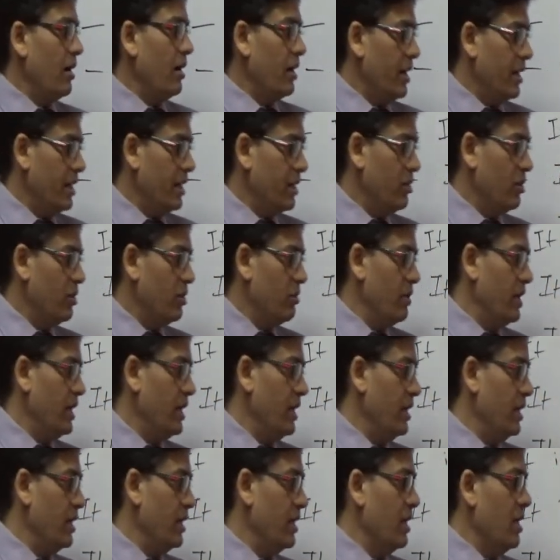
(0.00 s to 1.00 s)
it could
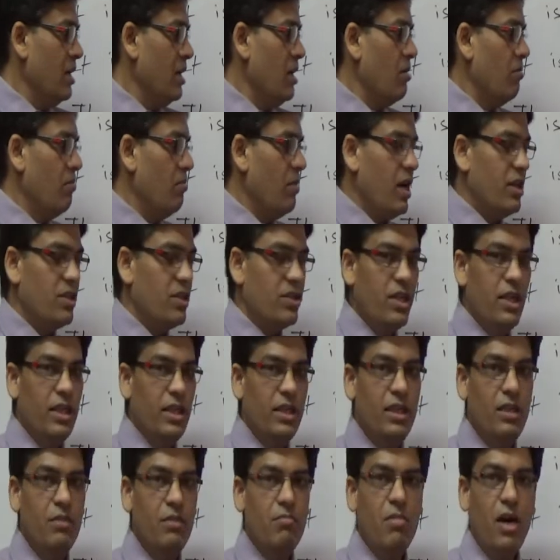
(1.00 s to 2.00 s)
be
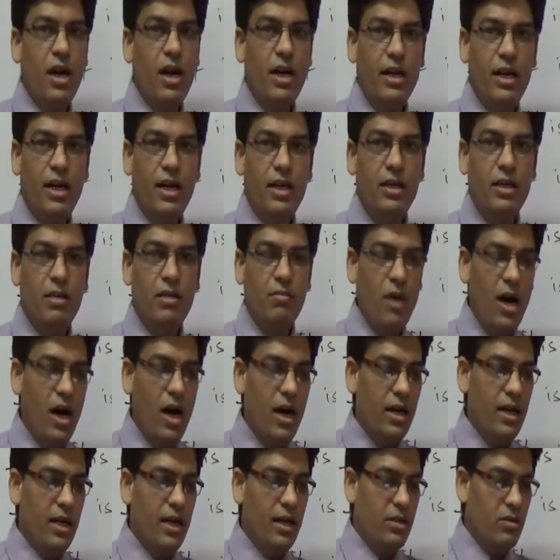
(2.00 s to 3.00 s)
measuring the market
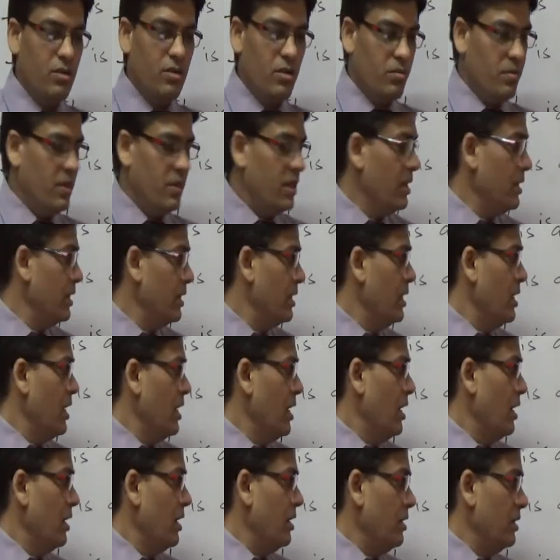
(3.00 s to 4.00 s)
demand, it could be
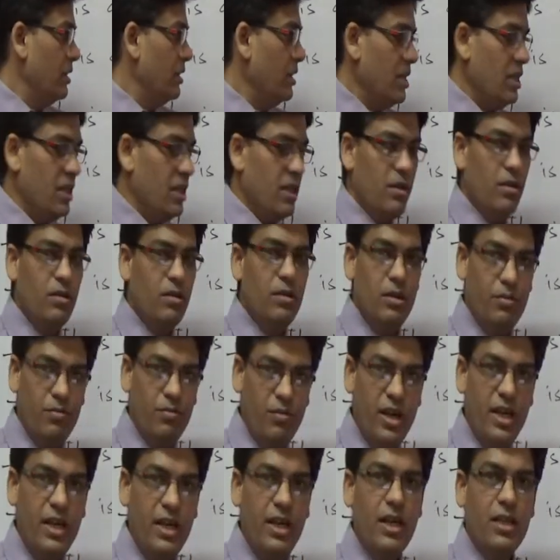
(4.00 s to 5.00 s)
the
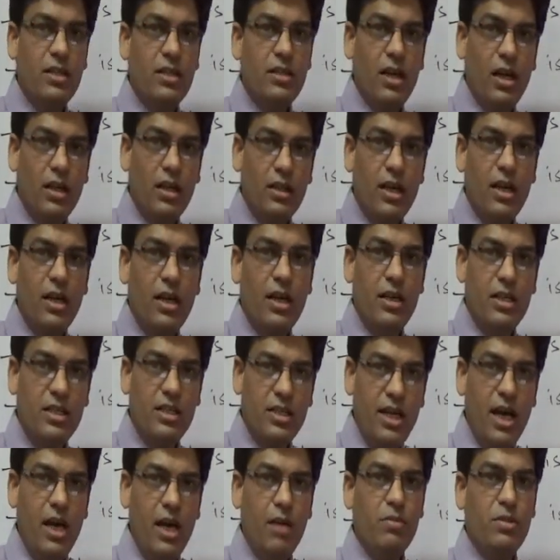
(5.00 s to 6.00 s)
various other
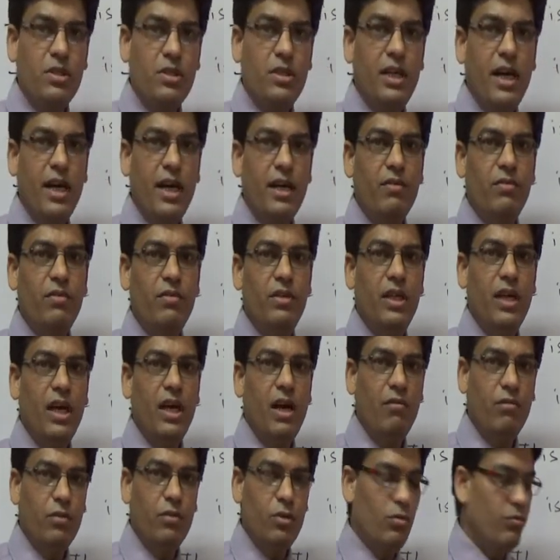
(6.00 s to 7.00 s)
steps that we
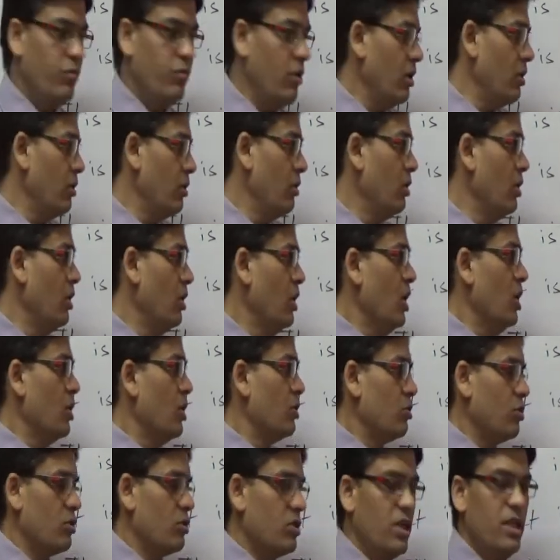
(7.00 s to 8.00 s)
have to follow.
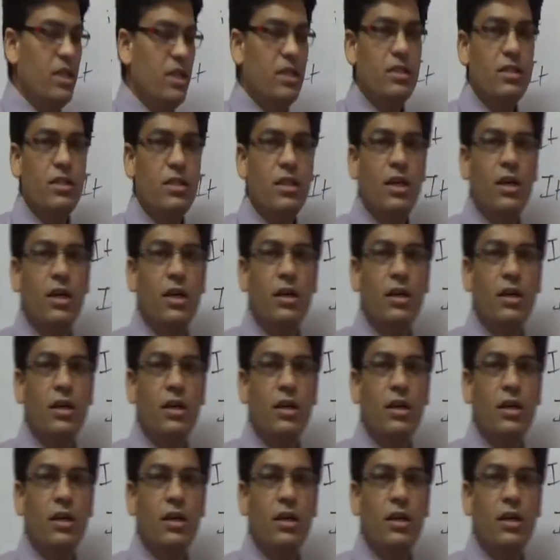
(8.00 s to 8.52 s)
So since